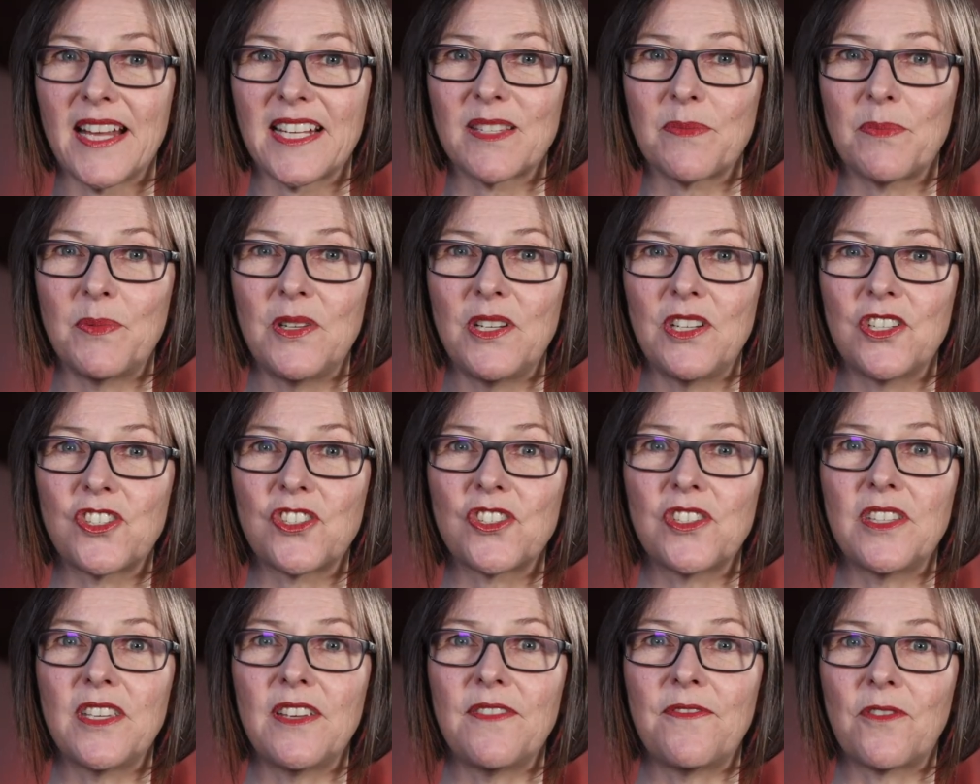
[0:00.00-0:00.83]

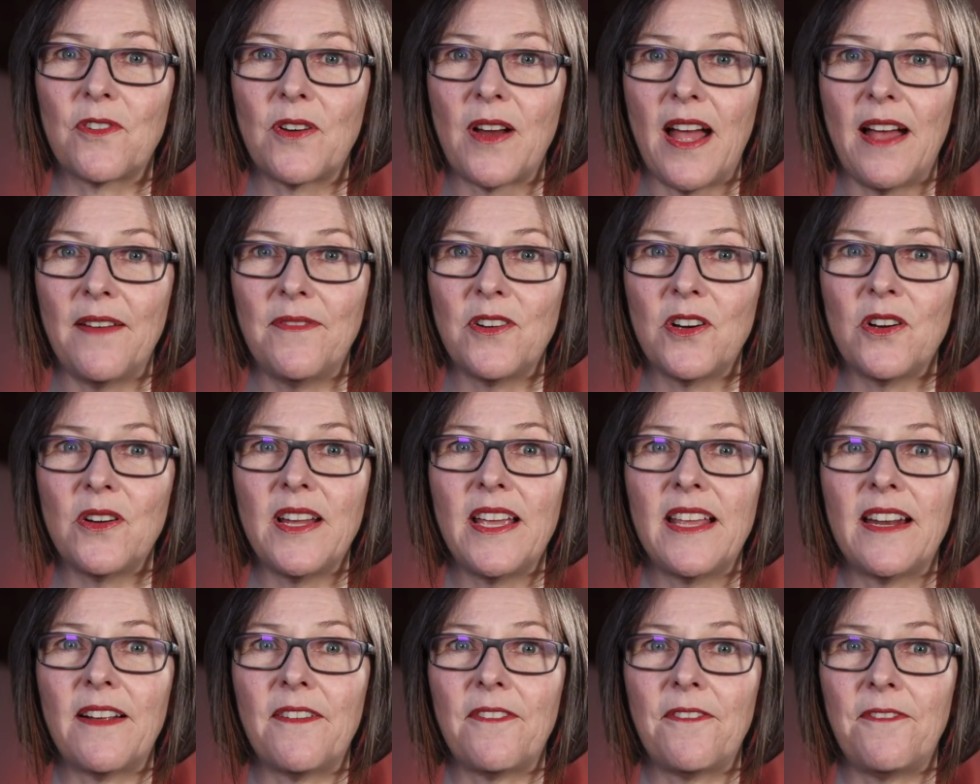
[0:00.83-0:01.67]
exponentially forever
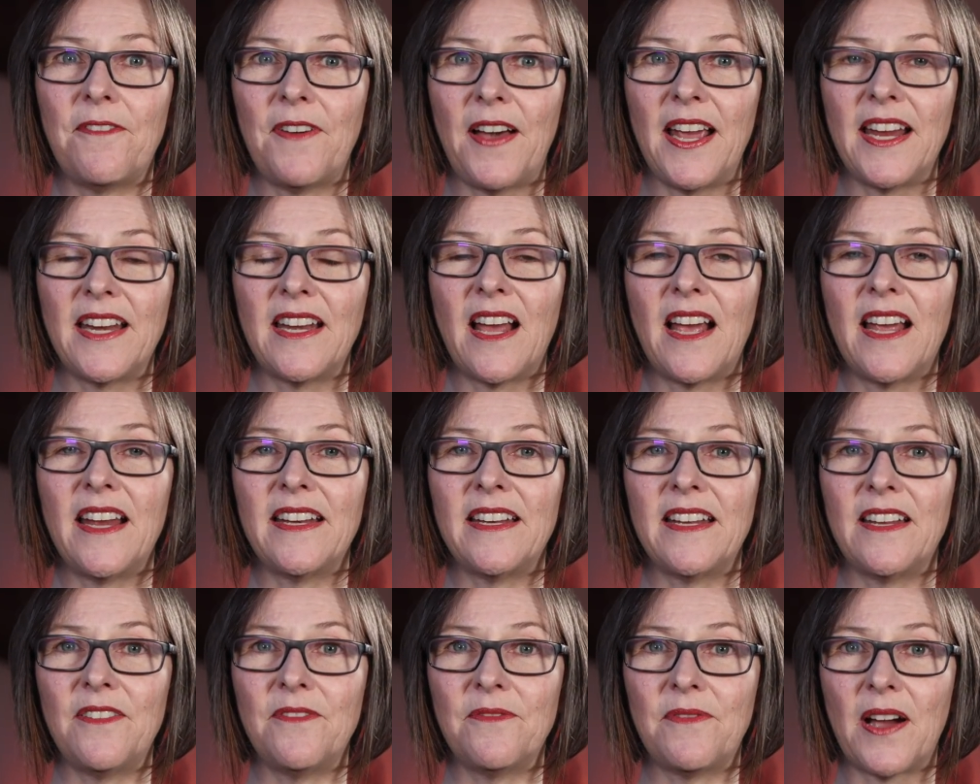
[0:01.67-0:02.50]
in a finite
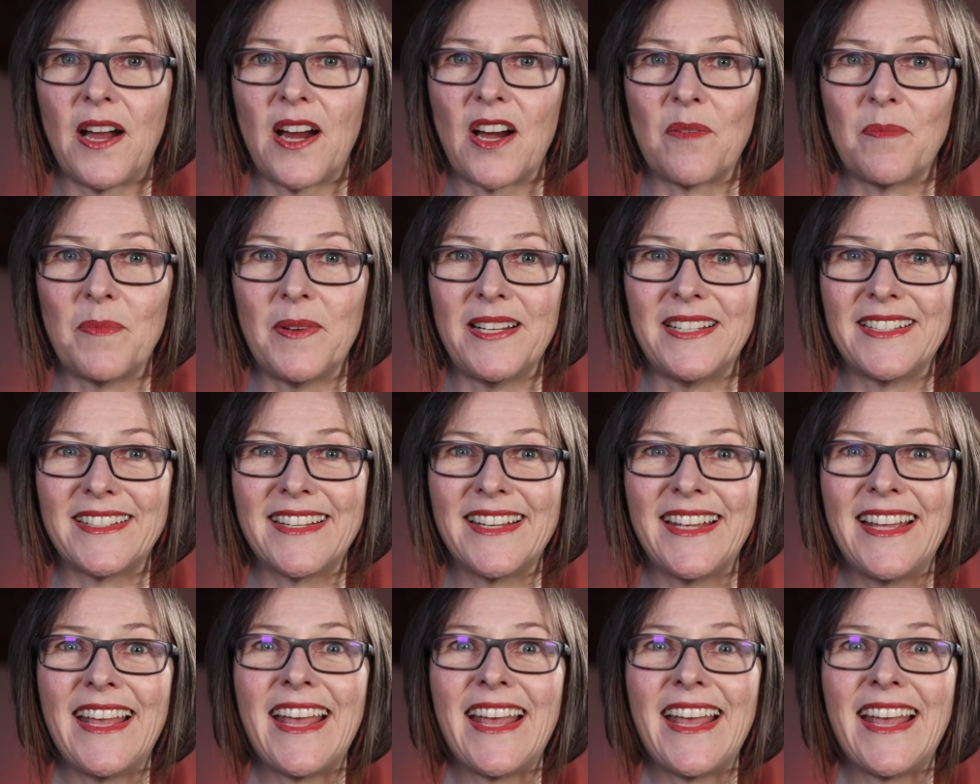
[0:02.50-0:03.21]
environment.